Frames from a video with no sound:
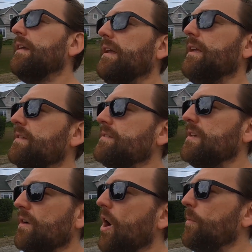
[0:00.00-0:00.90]
is
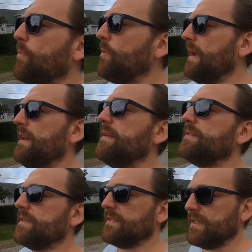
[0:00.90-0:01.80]
the operating
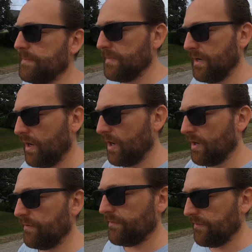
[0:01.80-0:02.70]
system
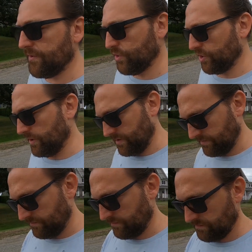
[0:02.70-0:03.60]
of the future,
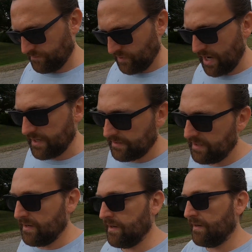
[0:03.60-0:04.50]
right?
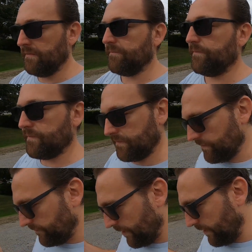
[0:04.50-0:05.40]

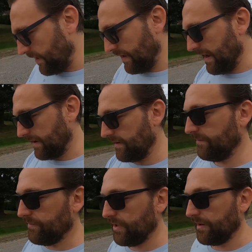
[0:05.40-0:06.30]
Very, like,
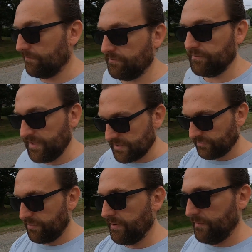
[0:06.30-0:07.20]
you can
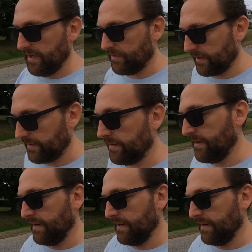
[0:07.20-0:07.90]
disagree with me, you can,